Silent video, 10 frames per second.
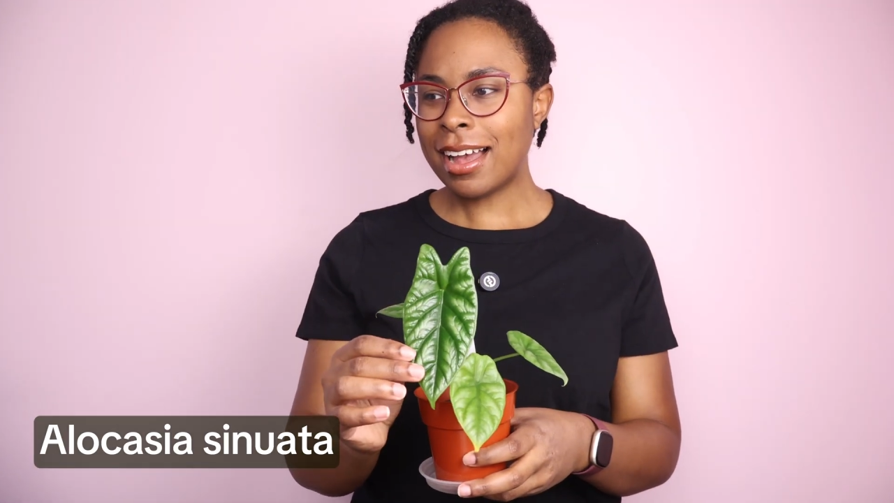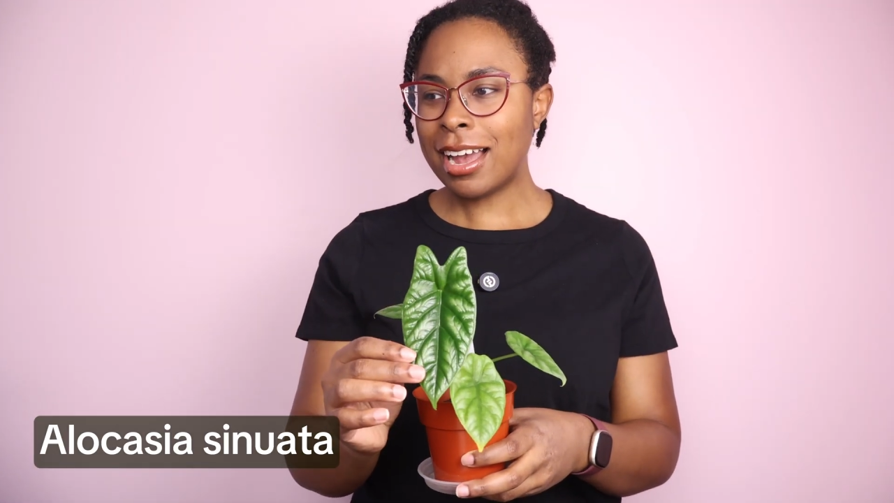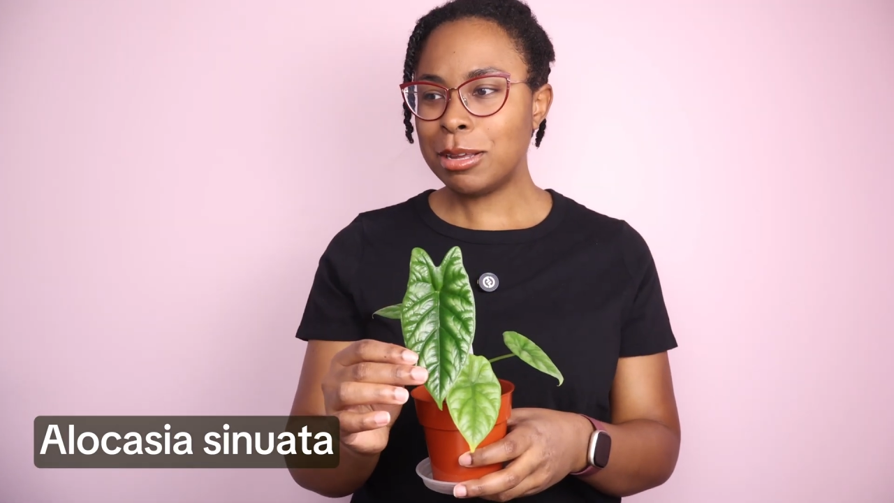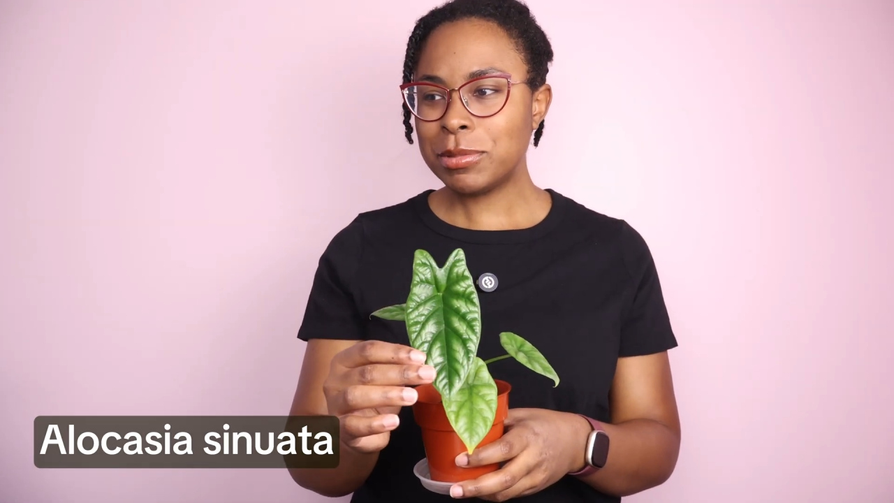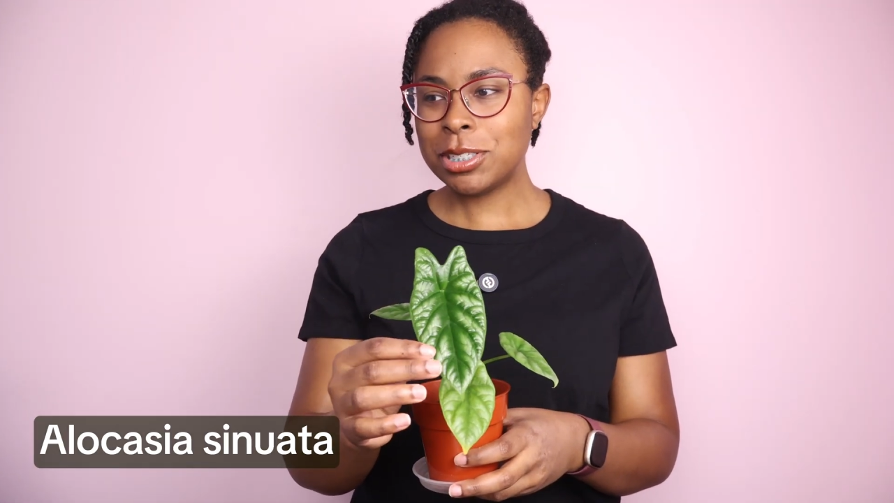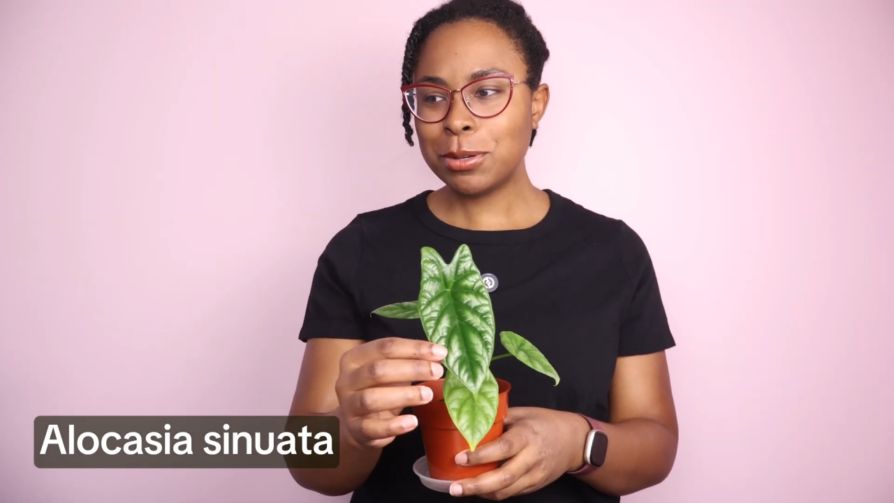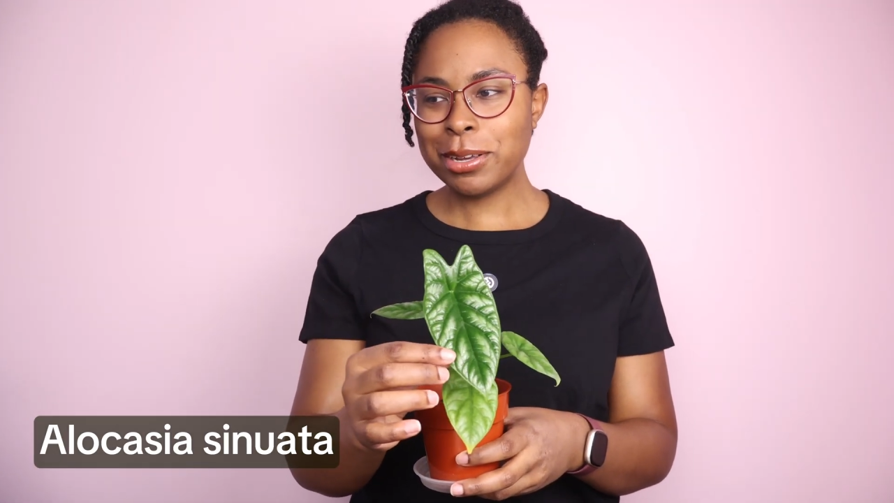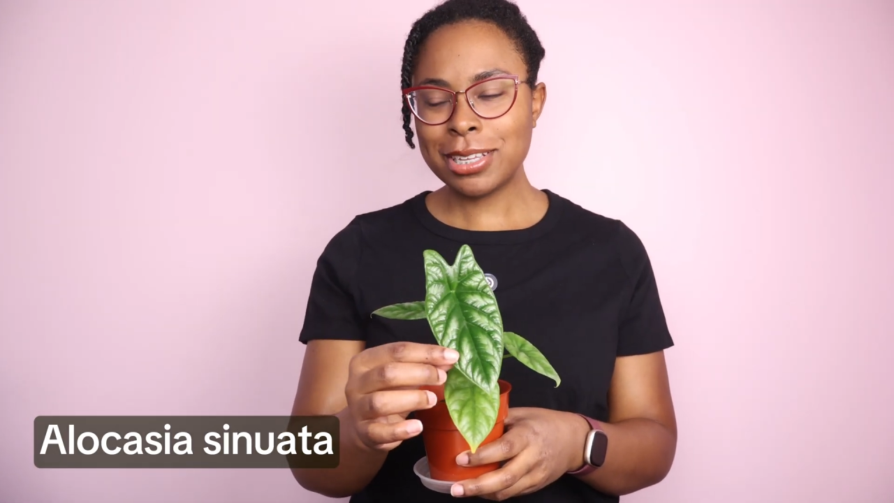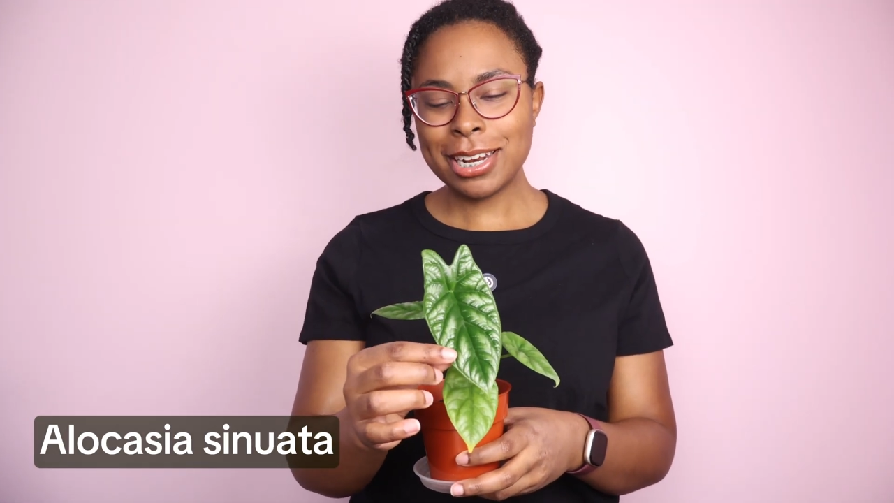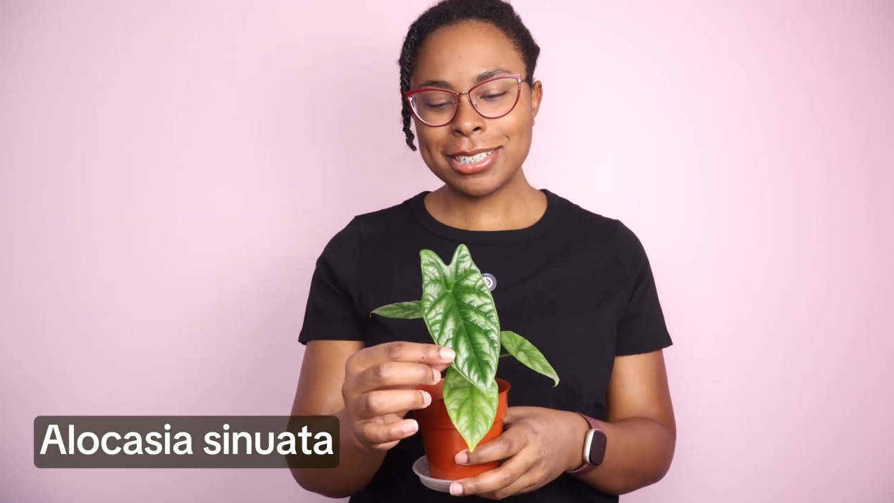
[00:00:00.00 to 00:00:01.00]
I am so
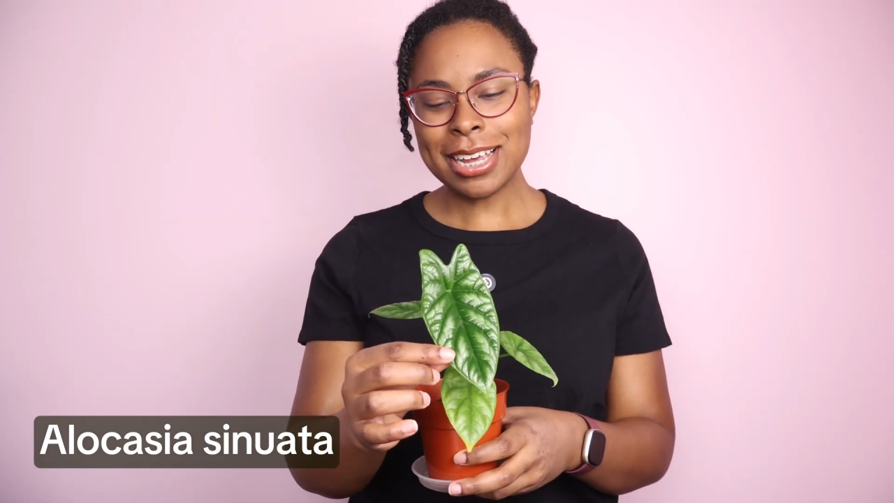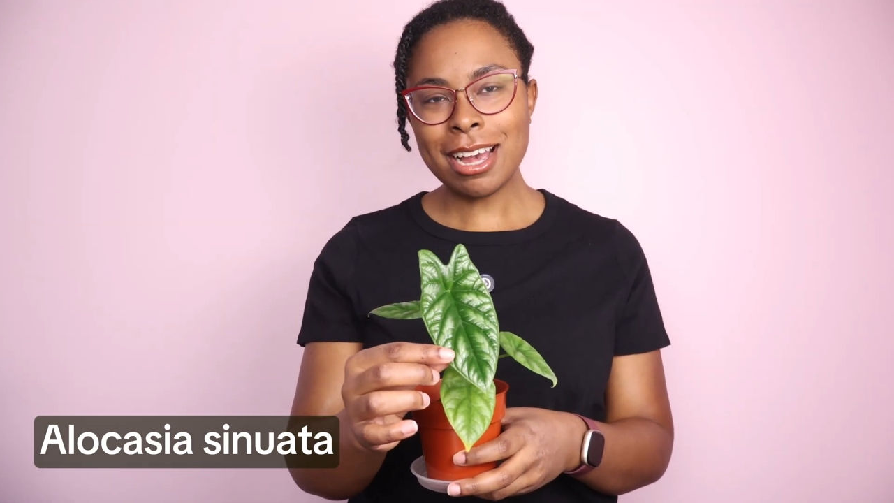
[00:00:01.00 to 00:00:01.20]
excited to